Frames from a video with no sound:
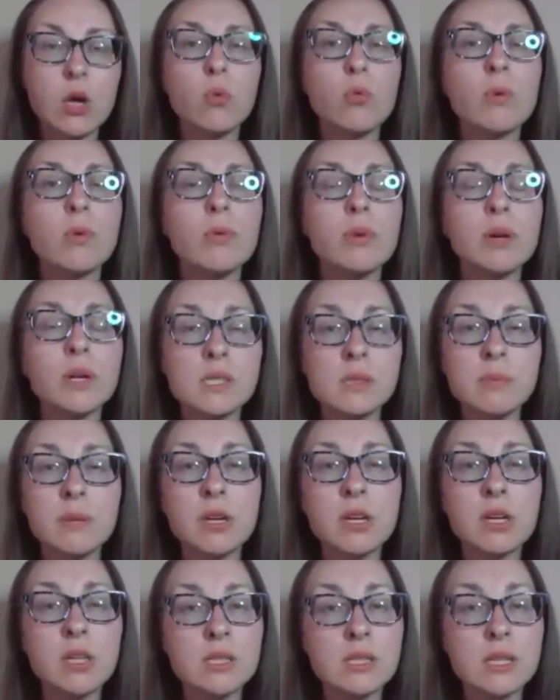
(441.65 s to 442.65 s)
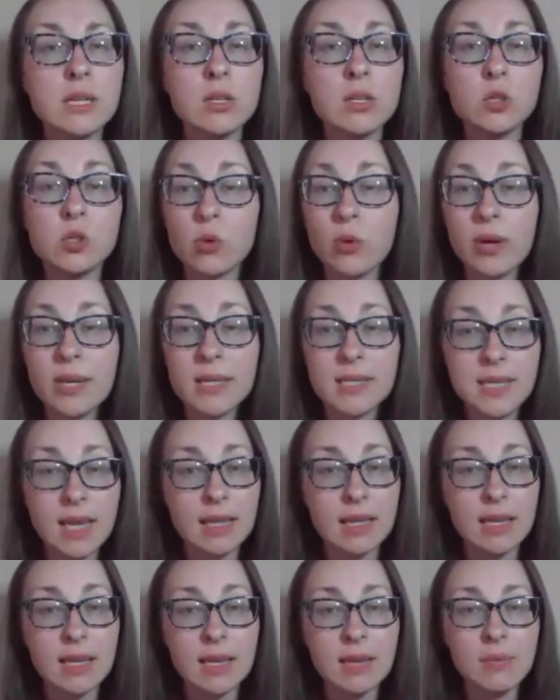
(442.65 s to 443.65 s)
We were experiencing joy
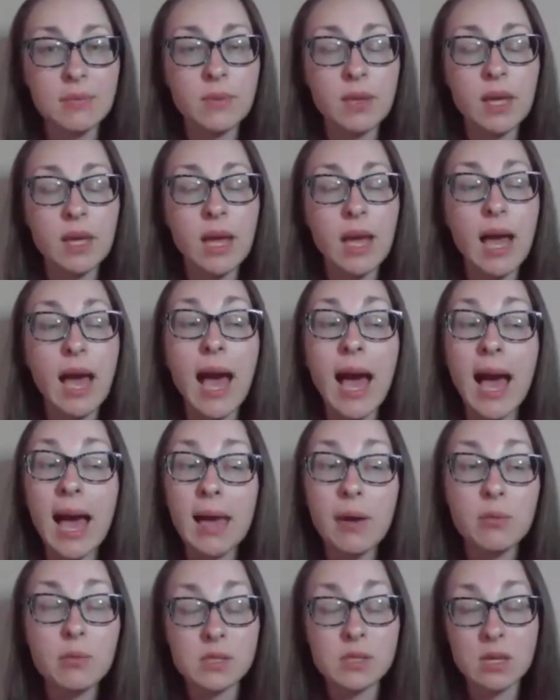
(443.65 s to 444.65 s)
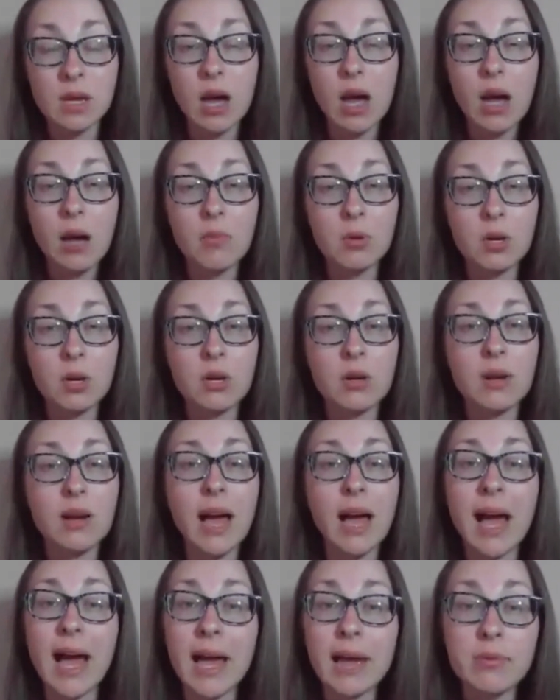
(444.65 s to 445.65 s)
daily. I was calmer.
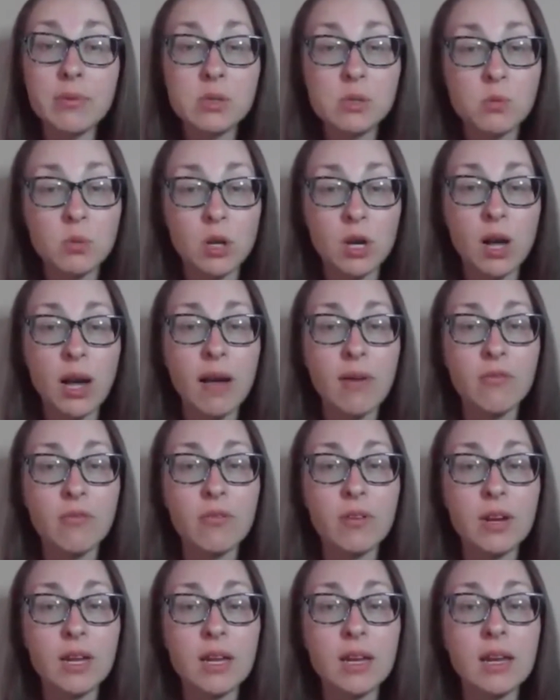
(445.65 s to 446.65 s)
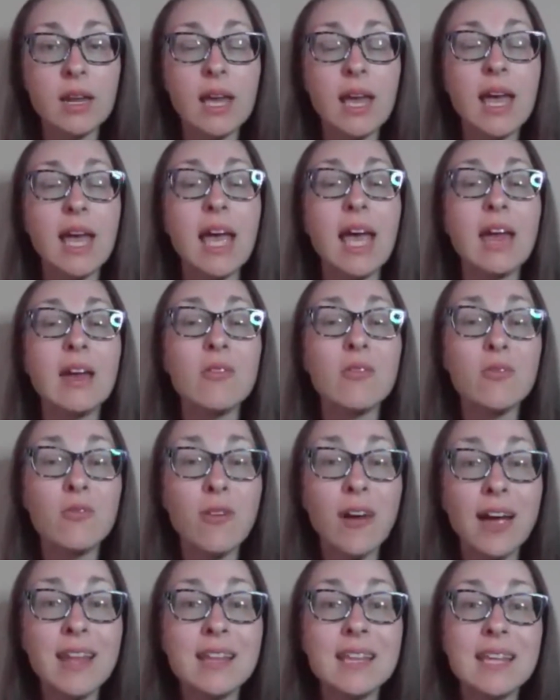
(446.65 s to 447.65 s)
I was more confident and
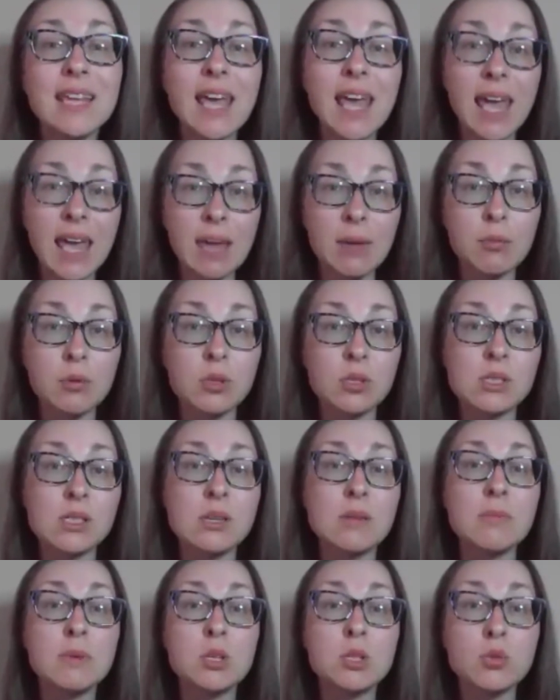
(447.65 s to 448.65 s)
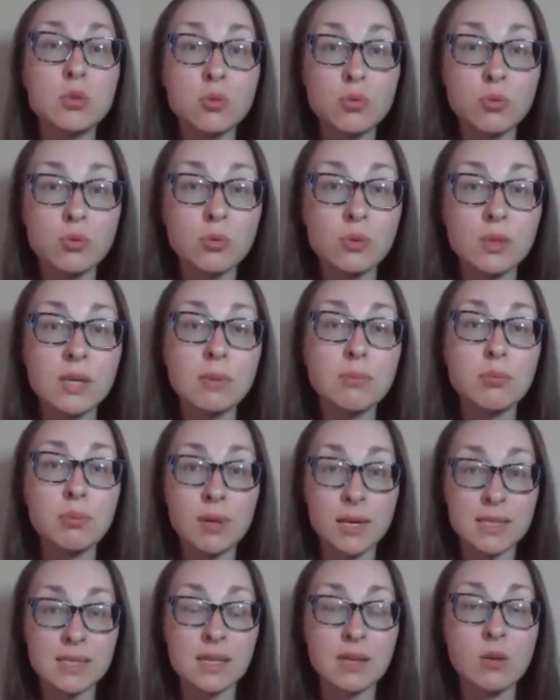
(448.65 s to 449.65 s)
finally able to be truly
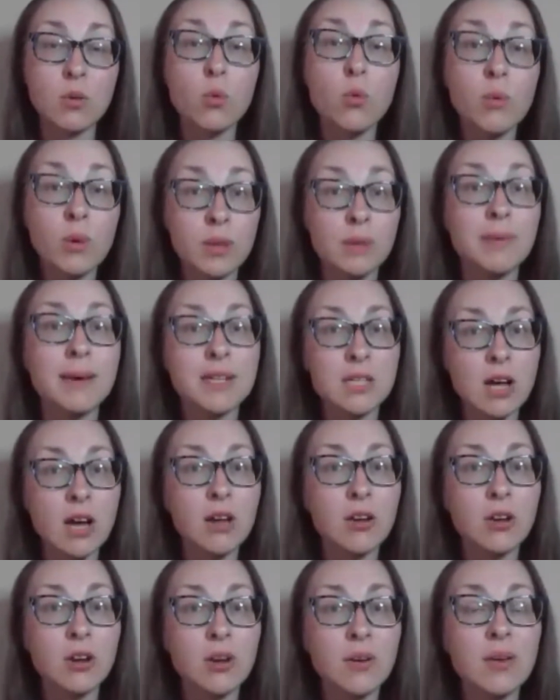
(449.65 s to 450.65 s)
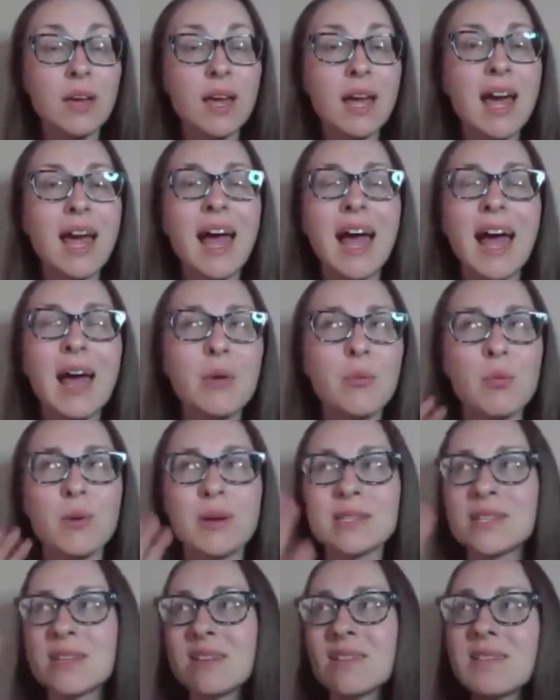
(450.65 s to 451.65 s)
present with my daughter. I
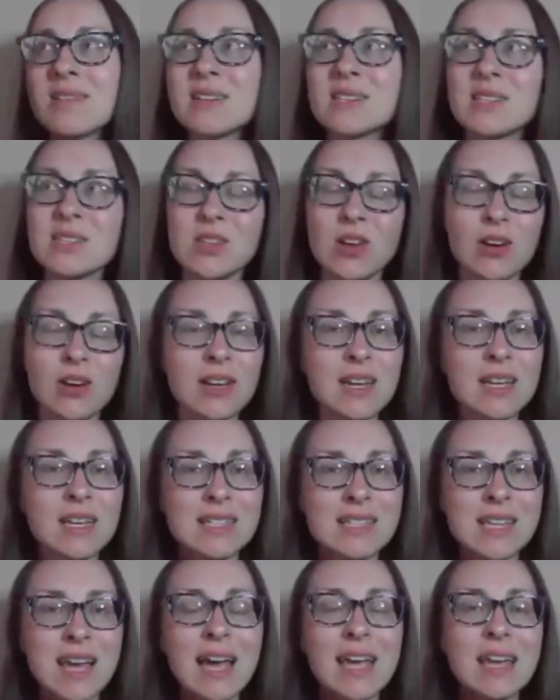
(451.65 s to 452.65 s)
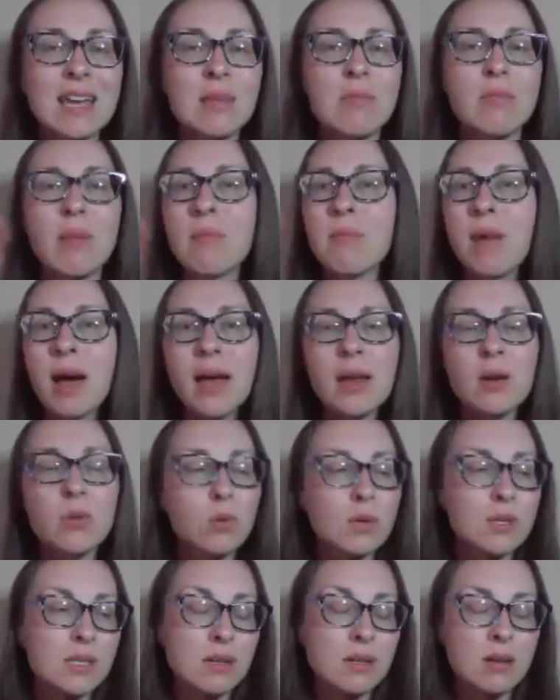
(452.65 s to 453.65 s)
wasn't stuck in anxiety. My mind
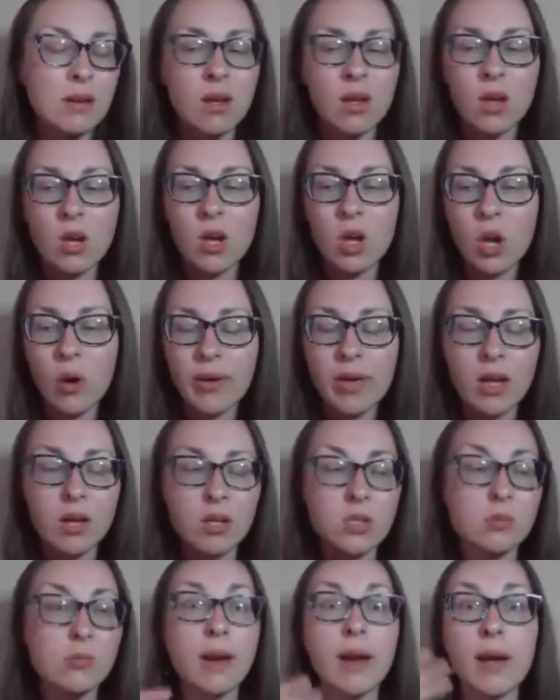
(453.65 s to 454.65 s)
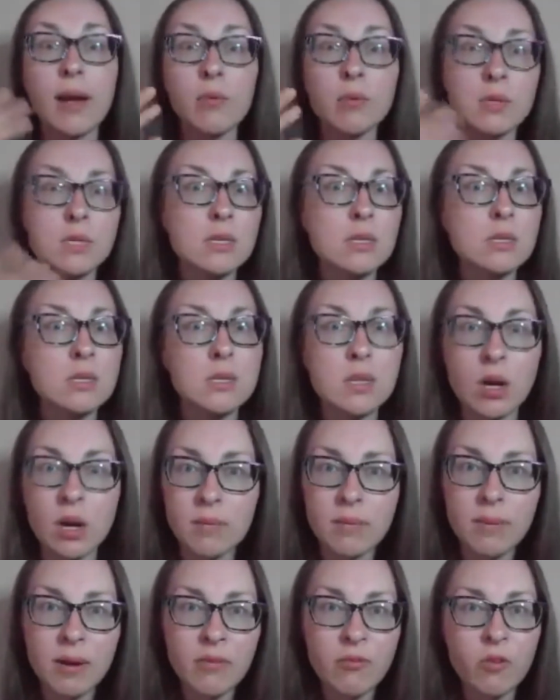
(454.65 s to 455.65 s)
wasn't going elsewhere. I wasn't stuck on
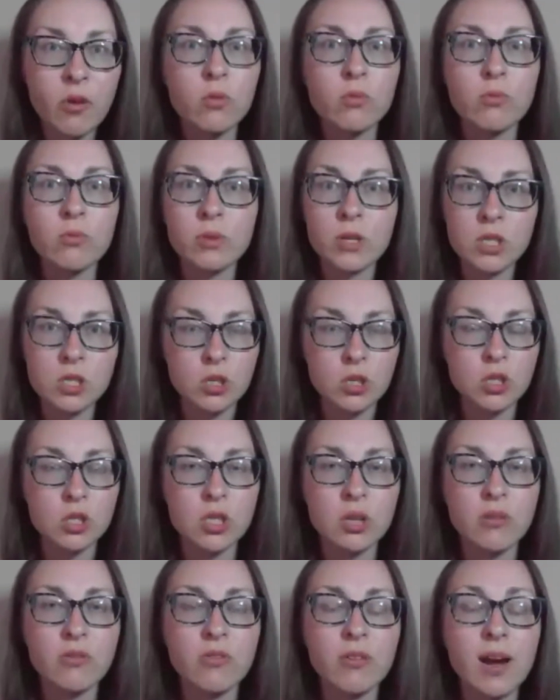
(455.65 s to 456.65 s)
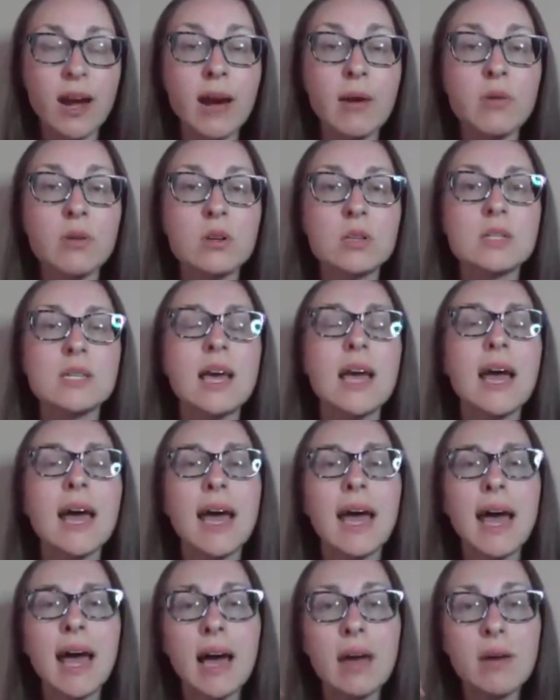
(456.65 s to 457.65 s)
my phone researching for hours.
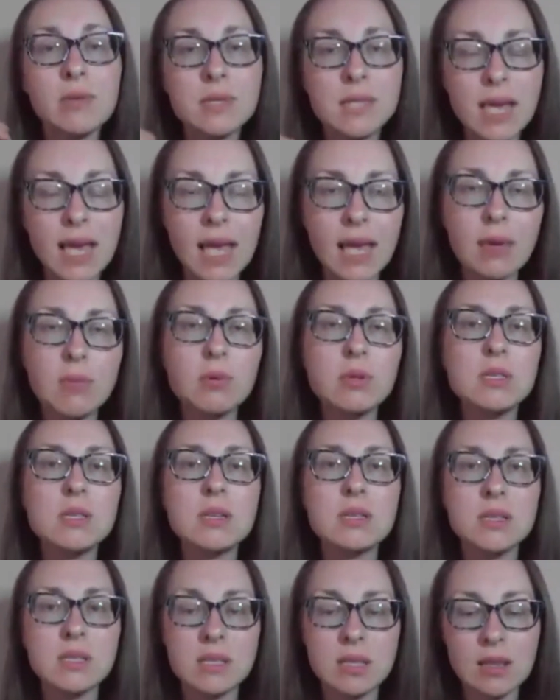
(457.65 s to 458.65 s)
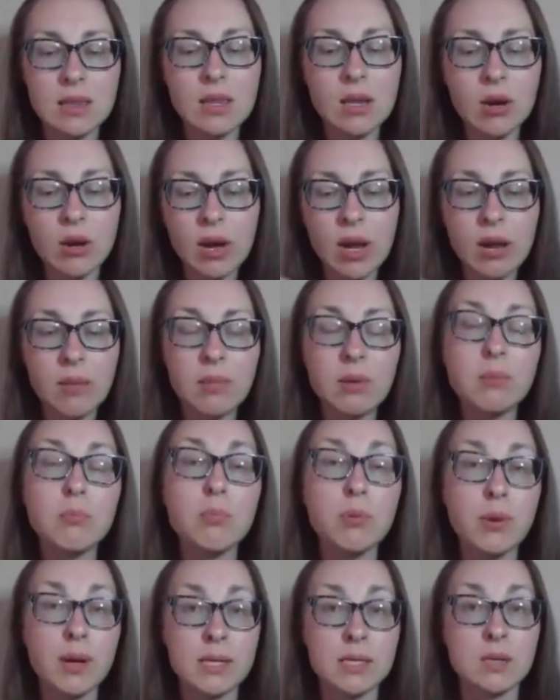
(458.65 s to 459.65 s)
I was able to sit there and be
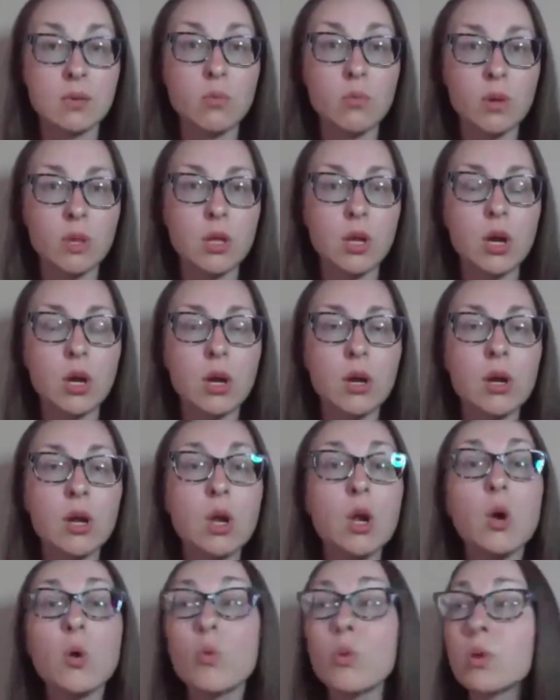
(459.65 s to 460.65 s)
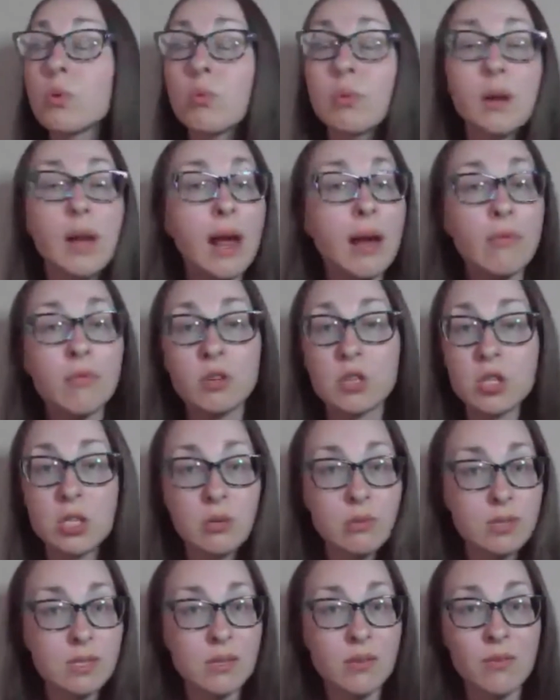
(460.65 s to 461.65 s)
present with her, with whatever she
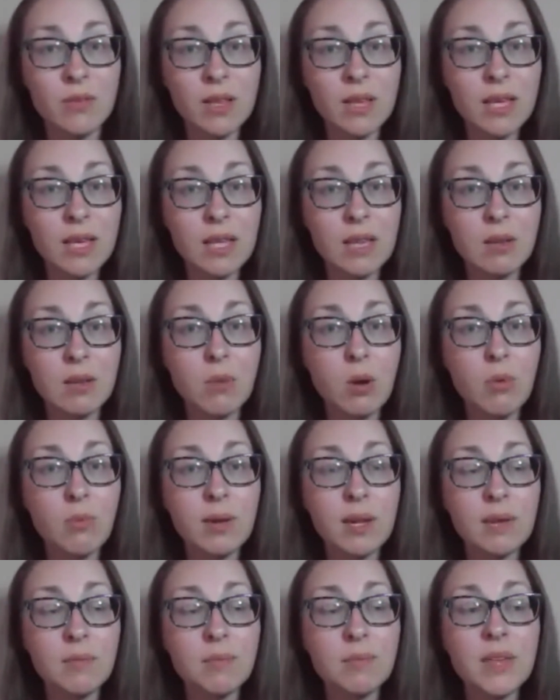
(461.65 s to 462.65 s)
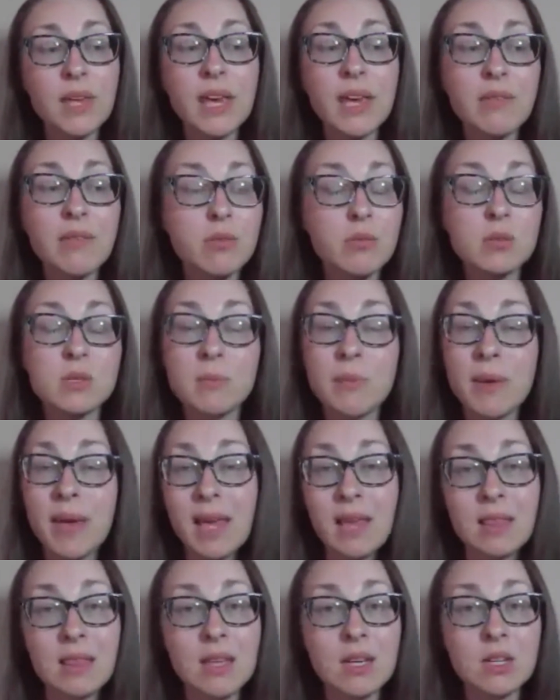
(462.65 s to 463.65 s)
was feeling in the moment. If it was
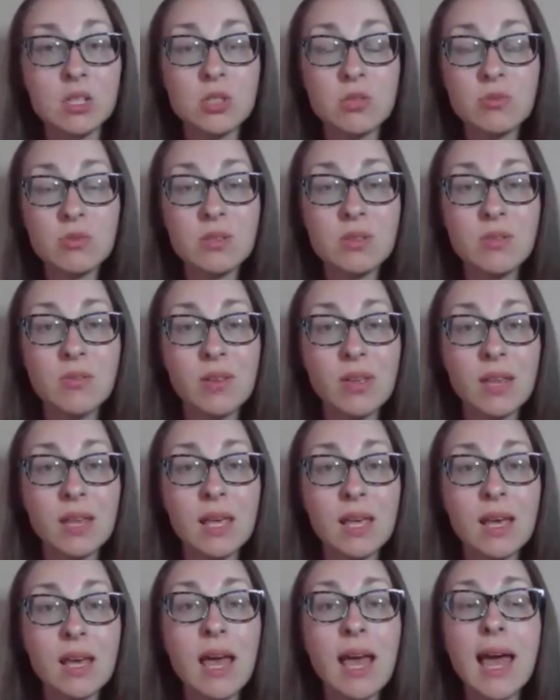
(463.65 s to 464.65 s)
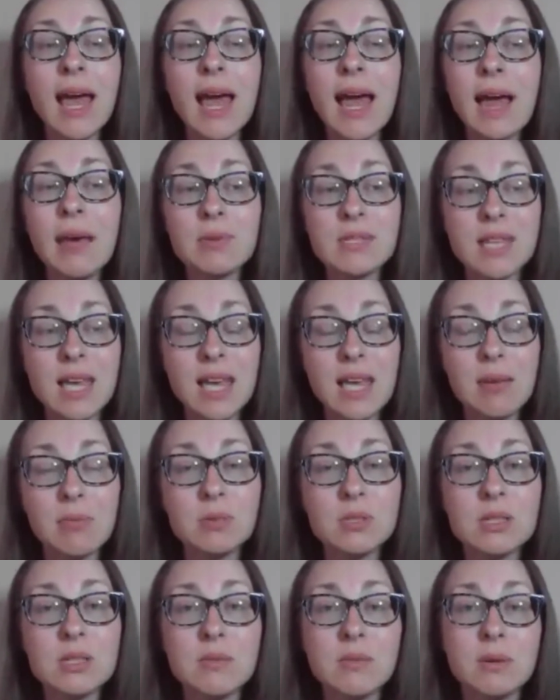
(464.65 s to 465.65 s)
pain that she was feeling, I was able
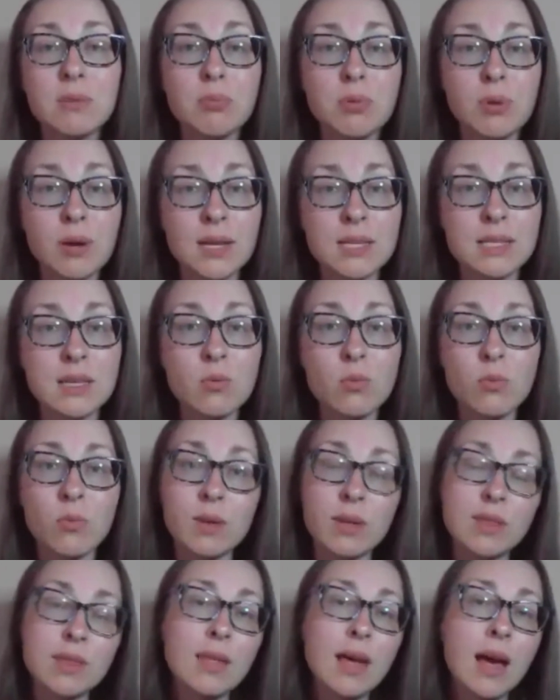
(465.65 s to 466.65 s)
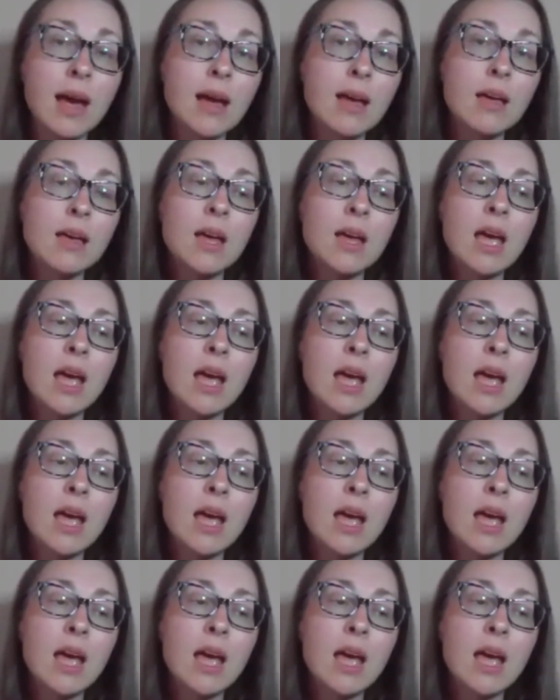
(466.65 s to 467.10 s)
to be present with that.